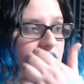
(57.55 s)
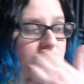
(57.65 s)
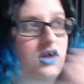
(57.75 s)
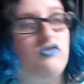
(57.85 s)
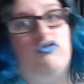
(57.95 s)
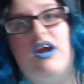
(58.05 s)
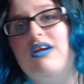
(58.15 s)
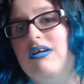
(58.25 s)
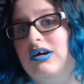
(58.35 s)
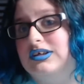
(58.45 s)
the
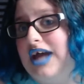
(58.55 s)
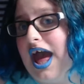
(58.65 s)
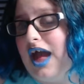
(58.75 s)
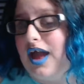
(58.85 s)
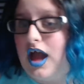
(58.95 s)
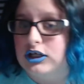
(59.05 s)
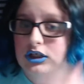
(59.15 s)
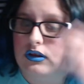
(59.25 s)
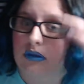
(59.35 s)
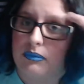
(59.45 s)
gender tag
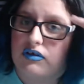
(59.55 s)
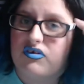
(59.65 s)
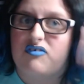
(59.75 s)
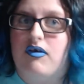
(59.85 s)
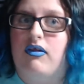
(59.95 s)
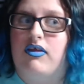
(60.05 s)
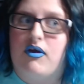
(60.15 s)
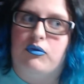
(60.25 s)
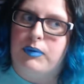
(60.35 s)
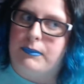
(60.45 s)
actually because I felt like that
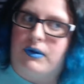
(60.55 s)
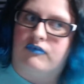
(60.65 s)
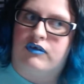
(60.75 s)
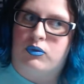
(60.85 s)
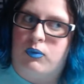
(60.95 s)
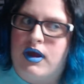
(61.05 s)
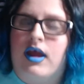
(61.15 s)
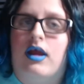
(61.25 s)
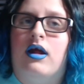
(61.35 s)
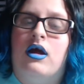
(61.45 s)
would be a perfect
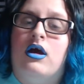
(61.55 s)
way